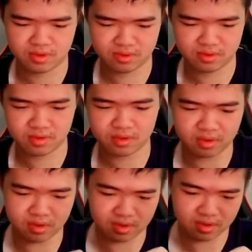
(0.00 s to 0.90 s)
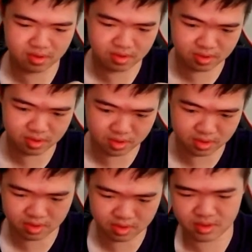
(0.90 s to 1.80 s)
Oh, oh.
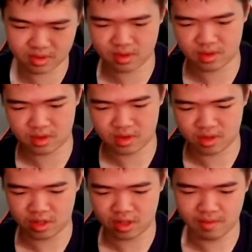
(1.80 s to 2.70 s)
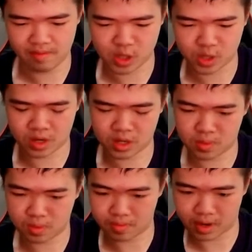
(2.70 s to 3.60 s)
A little bit
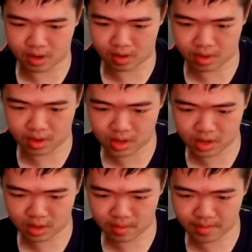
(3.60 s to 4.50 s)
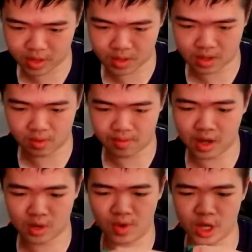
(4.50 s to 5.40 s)
mistransformed here. He's a little bit mistransformed. He has a
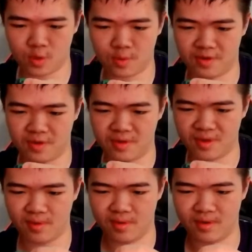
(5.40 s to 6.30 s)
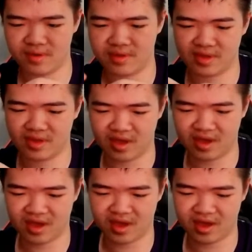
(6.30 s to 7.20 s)
waist swivel. Oh,
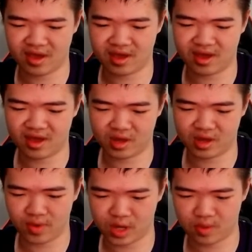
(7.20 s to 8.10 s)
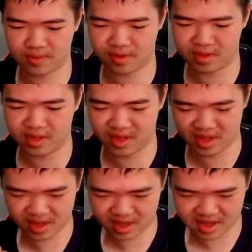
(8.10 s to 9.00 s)
hey, he has a waist swivel.
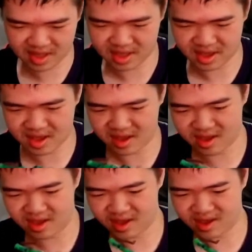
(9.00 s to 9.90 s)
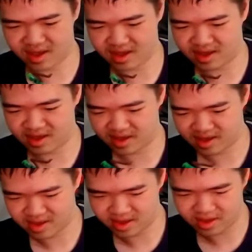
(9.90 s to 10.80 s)
Hey,
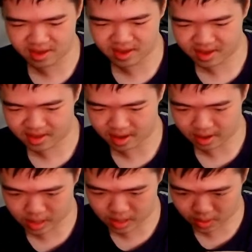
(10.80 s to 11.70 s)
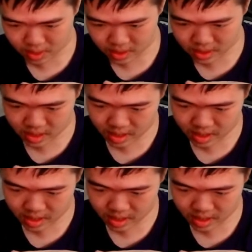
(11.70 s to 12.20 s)
that is nice.